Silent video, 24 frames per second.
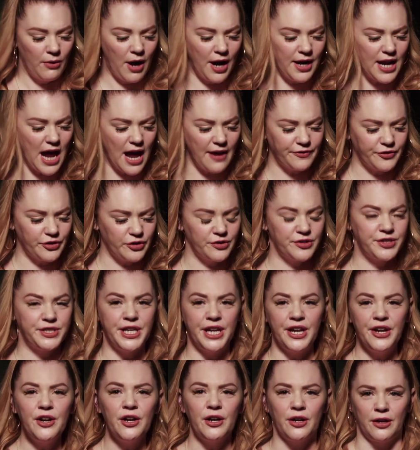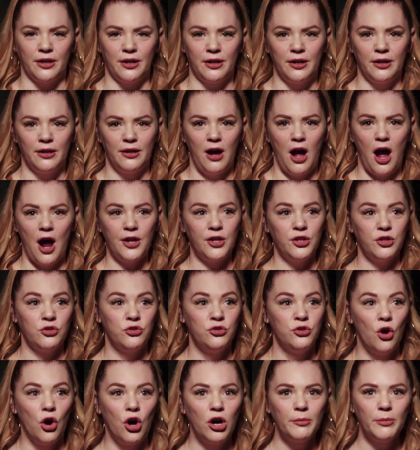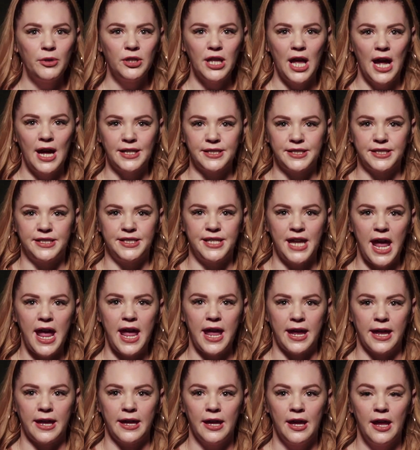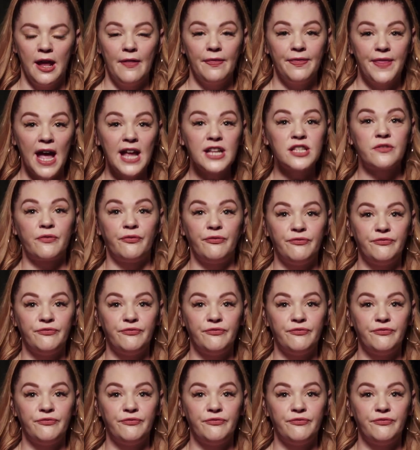right after dinner on a normal ass day. That's